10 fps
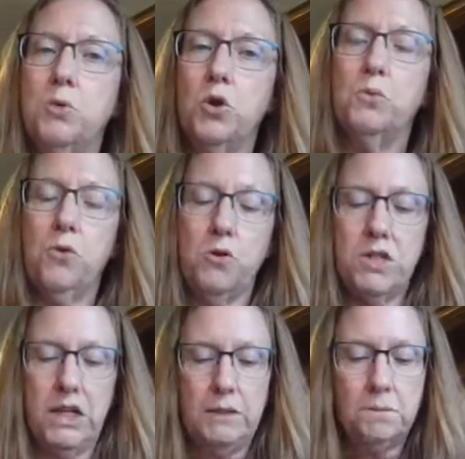pure
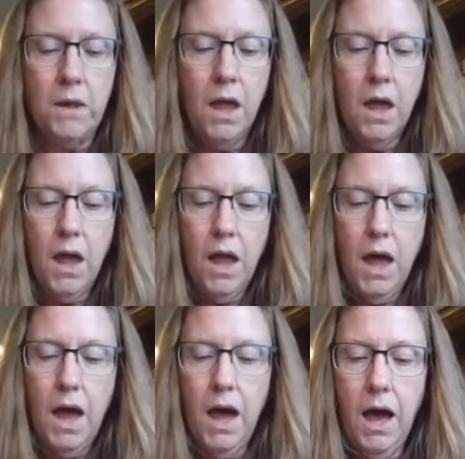protein.
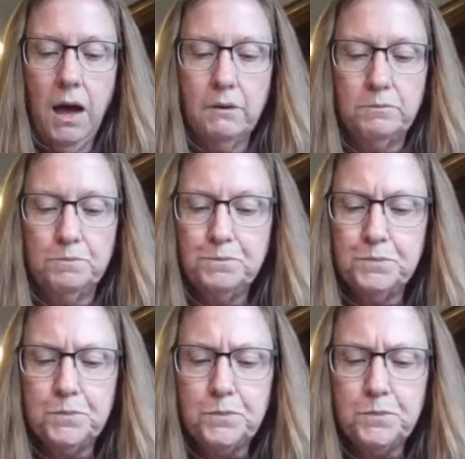Um,